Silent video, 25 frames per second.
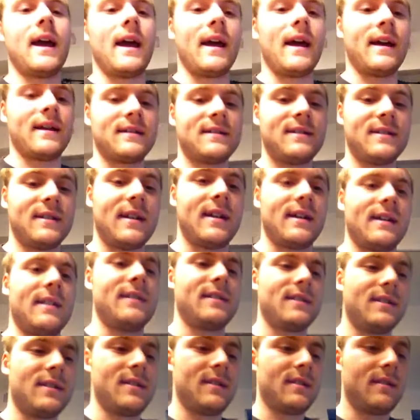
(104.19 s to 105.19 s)

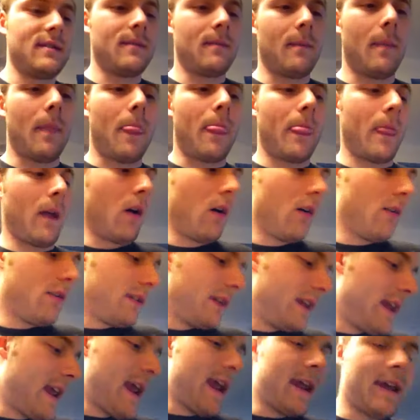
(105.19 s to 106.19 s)
access all the
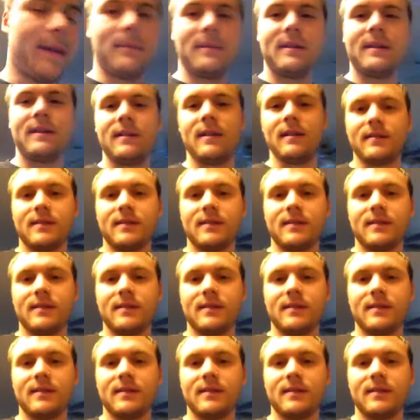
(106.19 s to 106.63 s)
games.